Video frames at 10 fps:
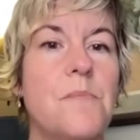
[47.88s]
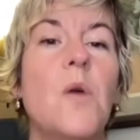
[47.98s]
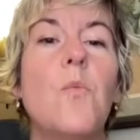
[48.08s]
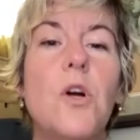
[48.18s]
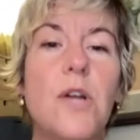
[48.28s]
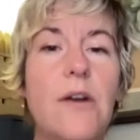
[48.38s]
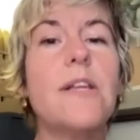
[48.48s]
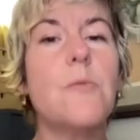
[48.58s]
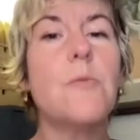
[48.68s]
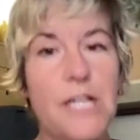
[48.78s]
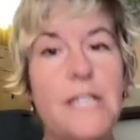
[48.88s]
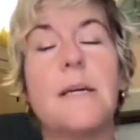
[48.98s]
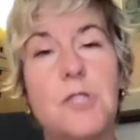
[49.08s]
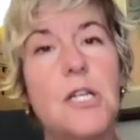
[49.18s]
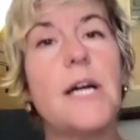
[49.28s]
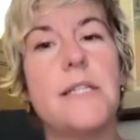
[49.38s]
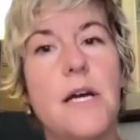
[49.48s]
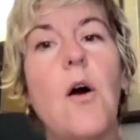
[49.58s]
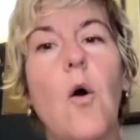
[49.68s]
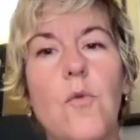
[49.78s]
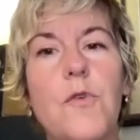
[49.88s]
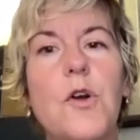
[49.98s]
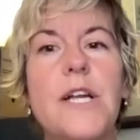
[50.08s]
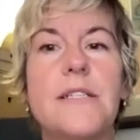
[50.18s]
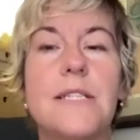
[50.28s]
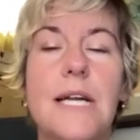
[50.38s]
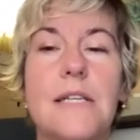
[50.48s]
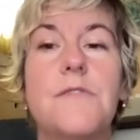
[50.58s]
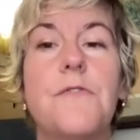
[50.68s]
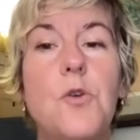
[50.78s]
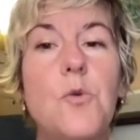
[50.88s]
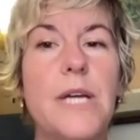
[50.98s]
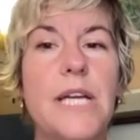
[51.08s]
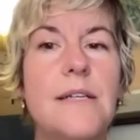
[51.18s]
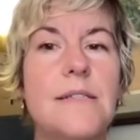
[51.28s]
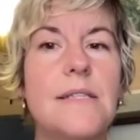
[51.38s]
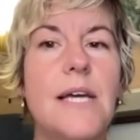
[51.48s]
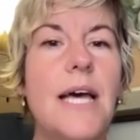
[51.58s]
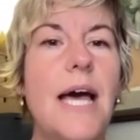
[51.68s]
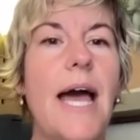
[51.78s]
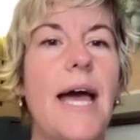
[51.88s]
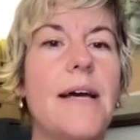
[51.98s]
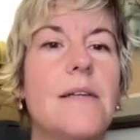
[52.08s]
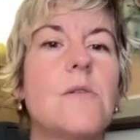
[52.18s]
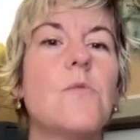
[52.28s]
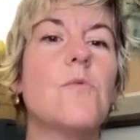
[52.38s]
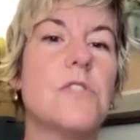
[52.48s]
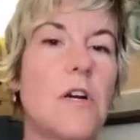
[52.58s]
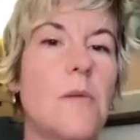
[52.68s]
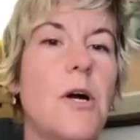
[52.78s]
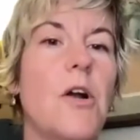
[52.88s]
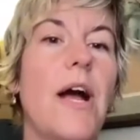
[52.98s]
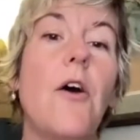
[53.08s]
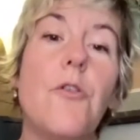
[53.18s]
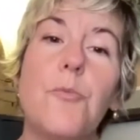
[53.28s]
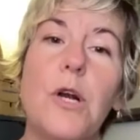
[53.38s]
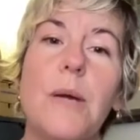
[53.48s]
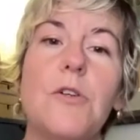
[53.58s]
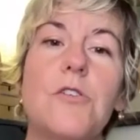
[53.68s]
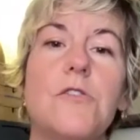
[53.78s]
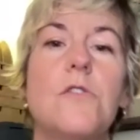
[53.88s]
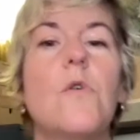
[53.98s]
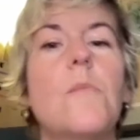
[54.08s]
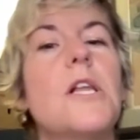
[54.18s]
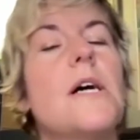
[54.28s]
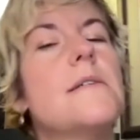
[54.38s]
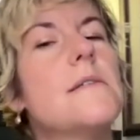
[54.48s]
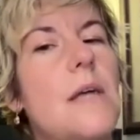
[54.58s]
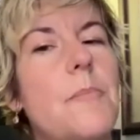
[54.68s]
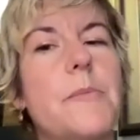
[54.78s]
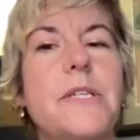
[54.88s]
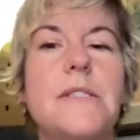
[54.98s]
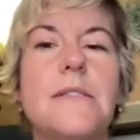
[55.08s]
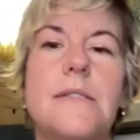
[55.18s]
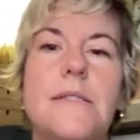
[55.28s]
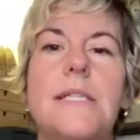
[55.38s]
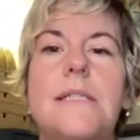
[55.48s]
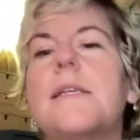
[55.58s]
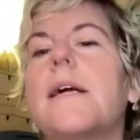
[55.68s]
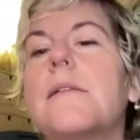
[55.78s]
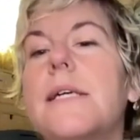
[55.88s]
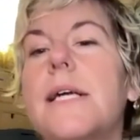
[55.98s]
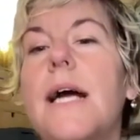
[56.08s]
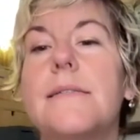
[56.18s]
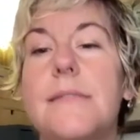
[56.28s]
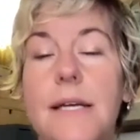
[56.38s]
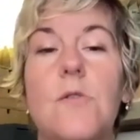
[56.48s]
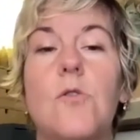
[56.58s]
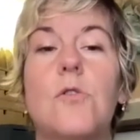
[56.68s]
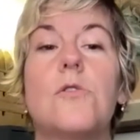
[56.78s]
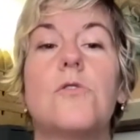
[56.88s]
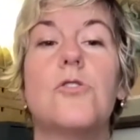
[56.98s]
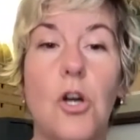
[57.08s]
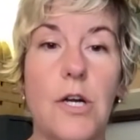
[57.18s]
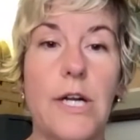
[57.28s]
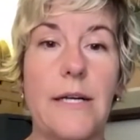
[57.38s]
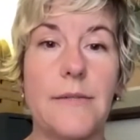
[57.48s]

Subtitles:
We'll carry the preconception idea over into the next few weeks, and we'll talk about health parameters to normalize, supplements, seed cycling, and cycle charting.